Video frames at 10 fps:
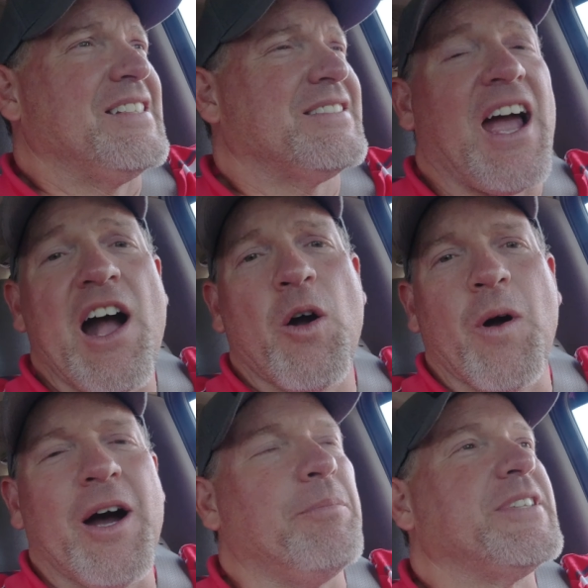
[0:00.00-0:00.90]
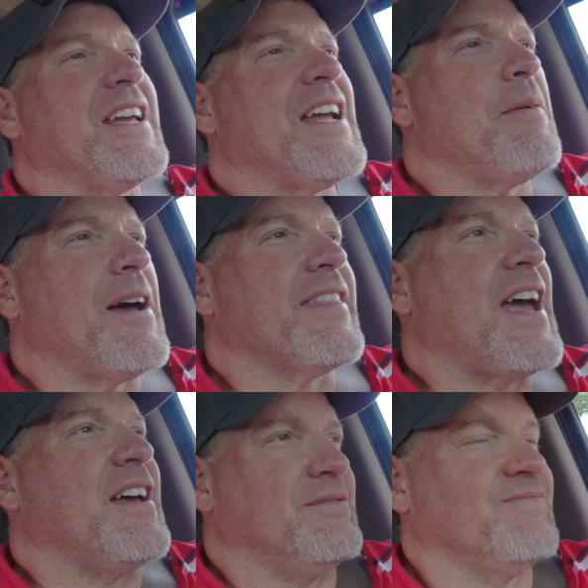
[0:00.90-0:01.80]
Tahoe update, how about
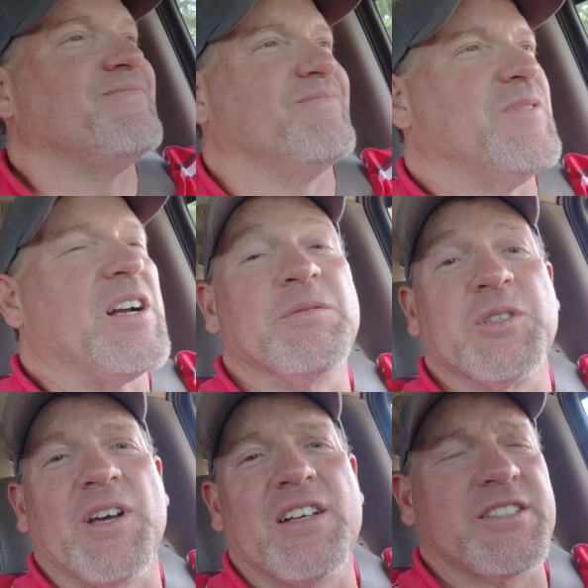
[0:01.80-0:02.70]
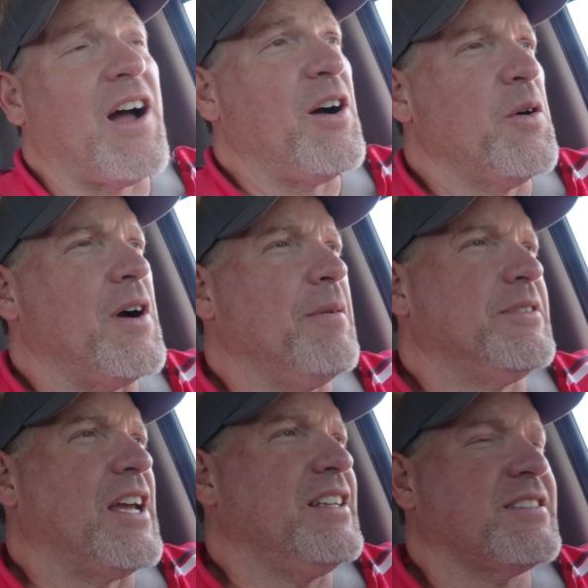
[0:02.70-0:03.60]
that? Welcome to the Tahoe
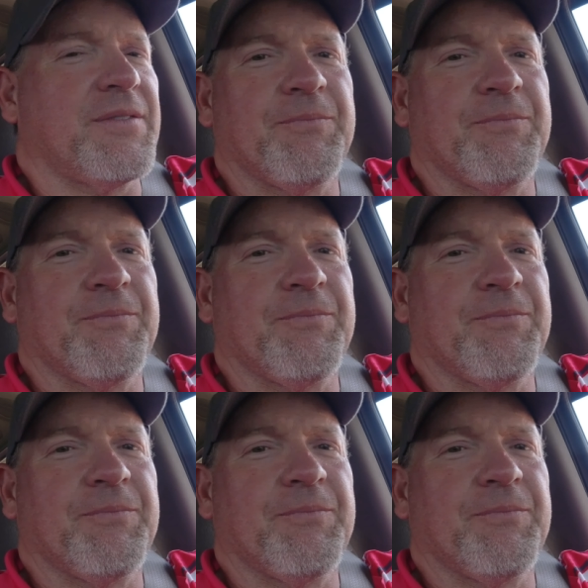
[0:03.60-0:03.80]
update.